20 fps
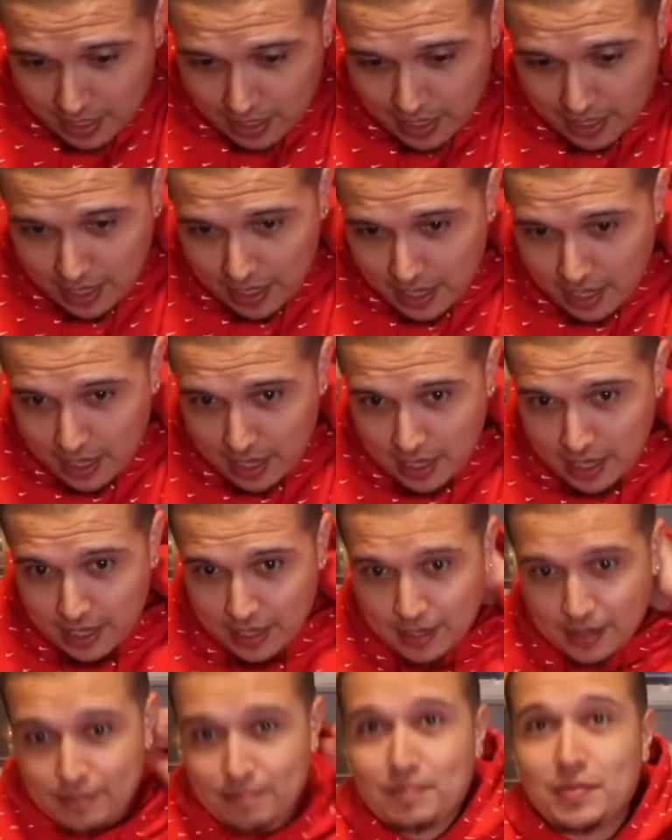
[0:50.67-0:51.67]

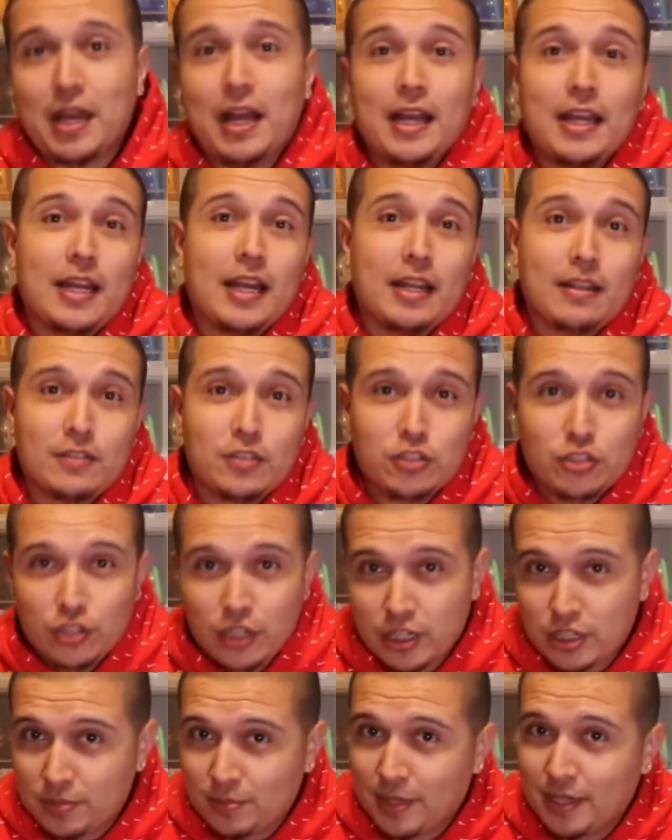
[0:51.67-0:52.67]
and I kind of
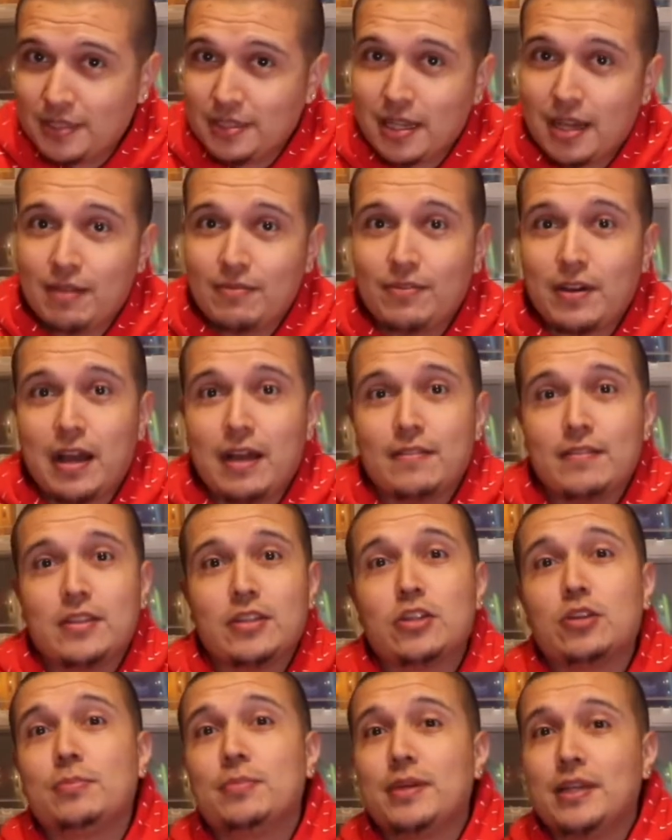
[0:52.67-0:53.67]
stretched my top 5 a
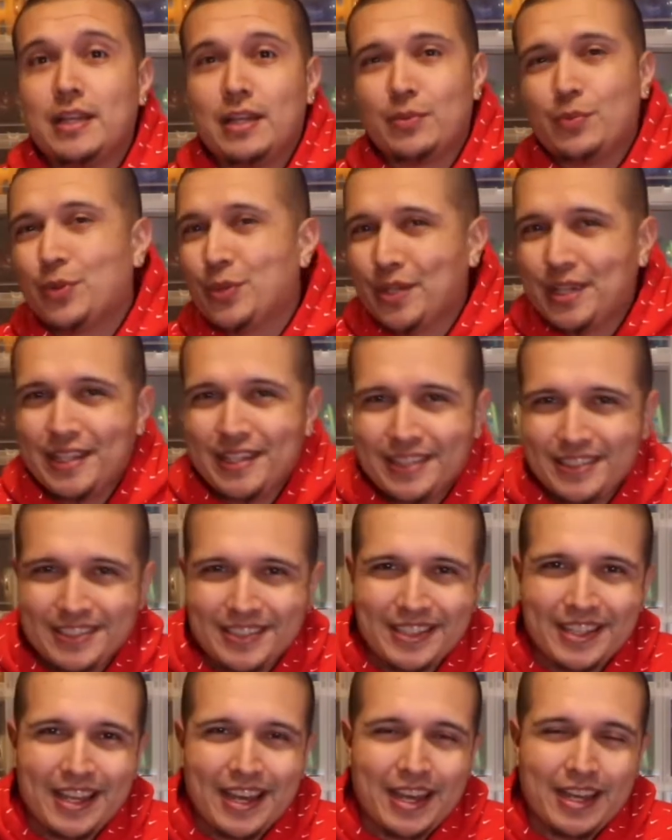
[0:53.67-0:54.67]
little bit, and we'll get
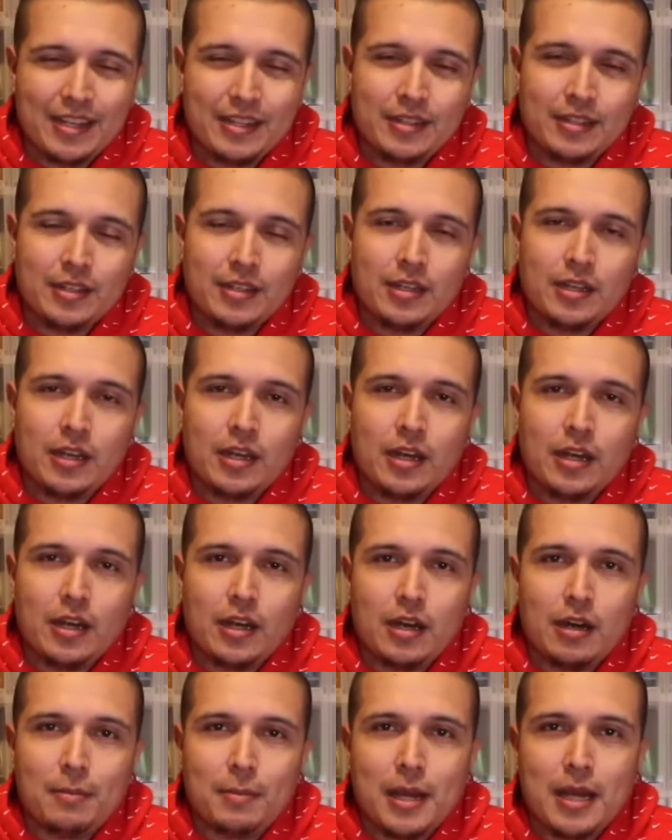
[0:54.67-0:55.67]
into that
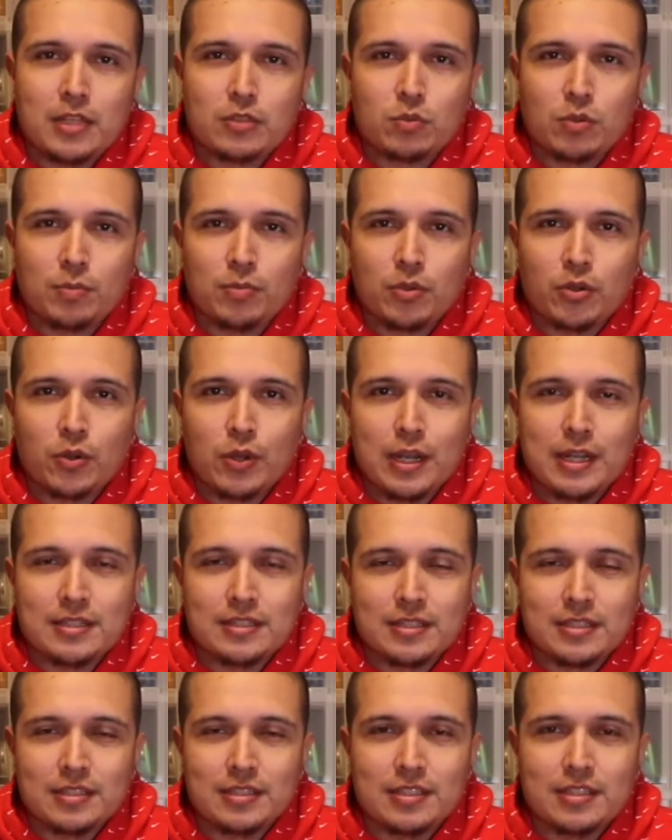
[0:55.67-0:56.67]
as we
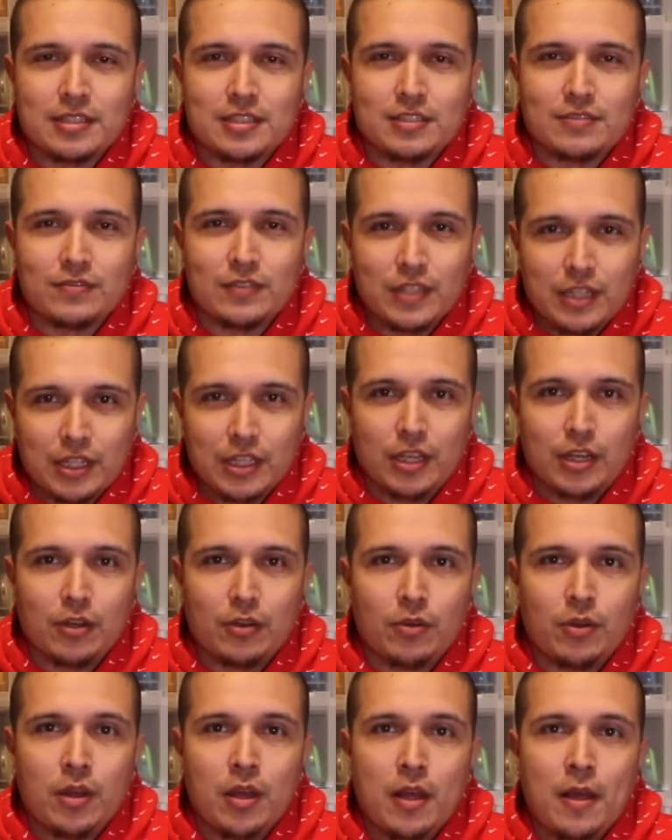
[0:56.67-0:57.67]
progress into this
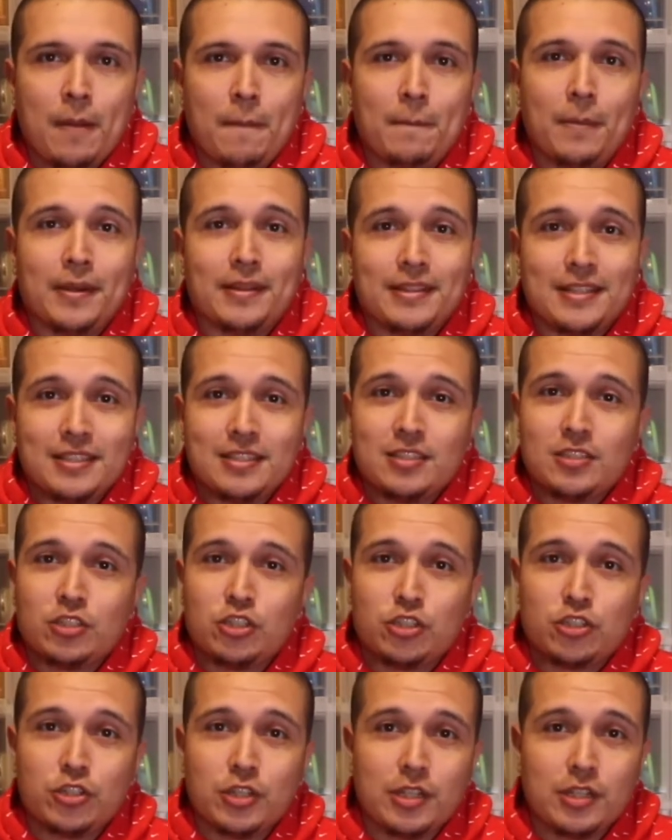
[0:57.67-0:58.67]
video. But this is
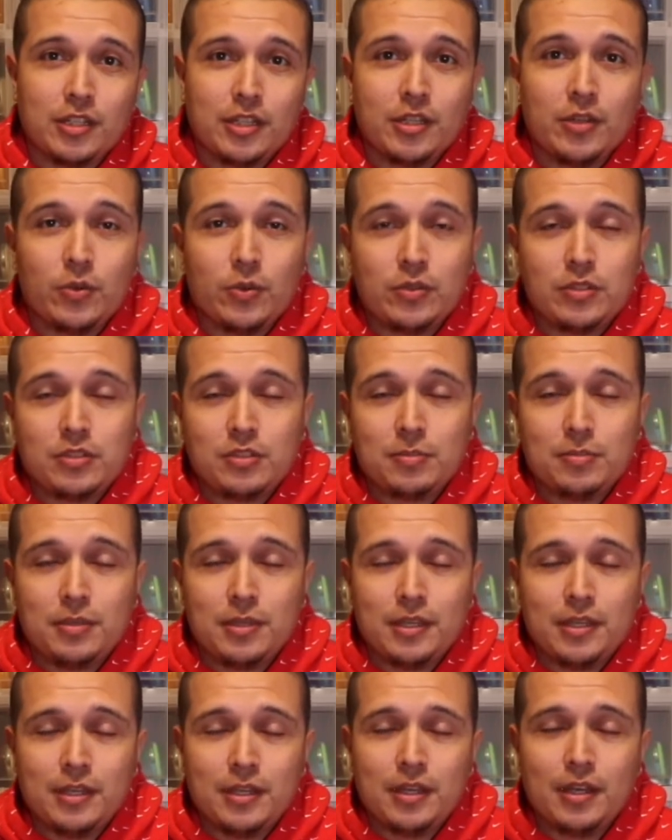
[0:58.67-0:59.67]
strictly going to
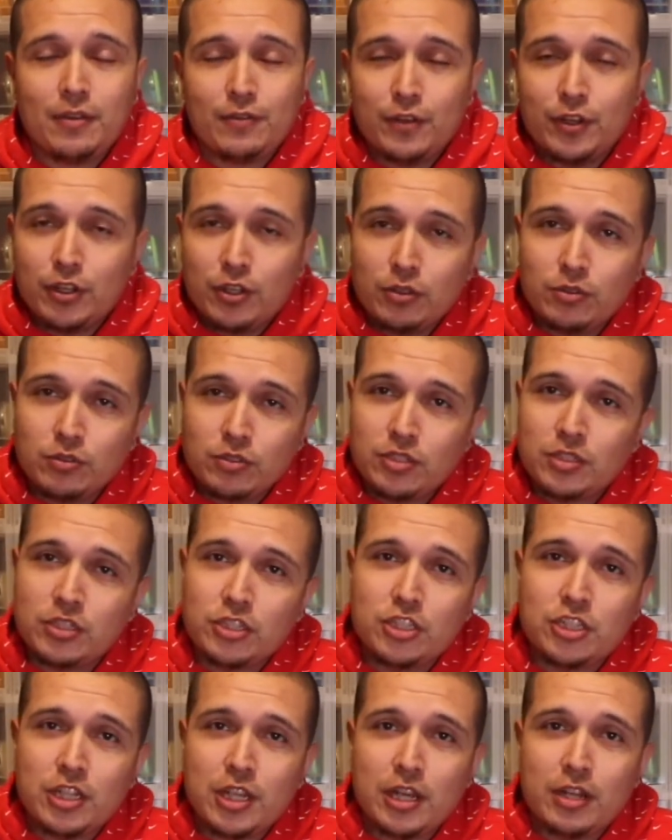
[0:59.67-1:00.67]
be, if you're new to this
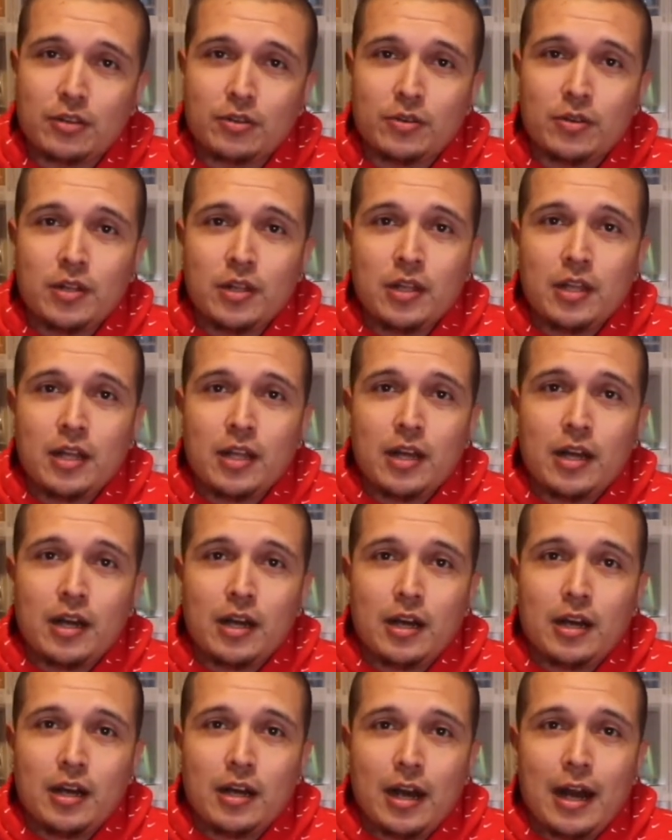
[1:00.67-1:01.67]
channel,
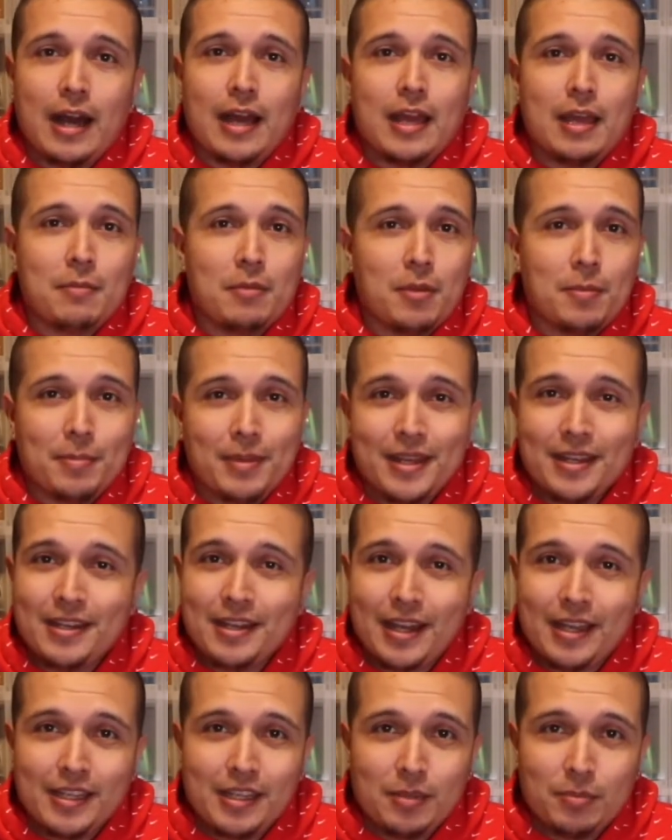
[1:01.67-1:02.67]
I am a big
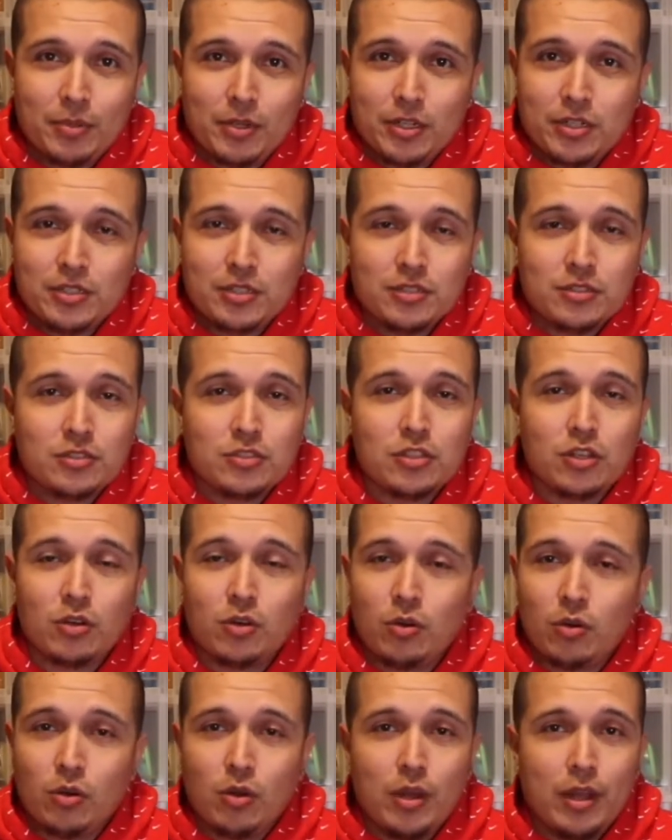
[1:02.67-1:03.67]
Nike person,
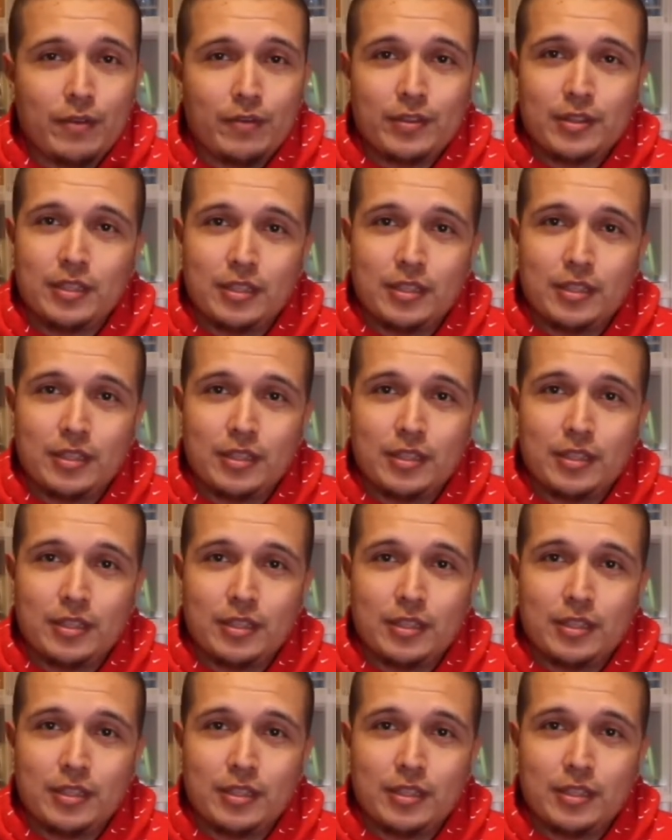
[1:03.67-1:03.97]
so everything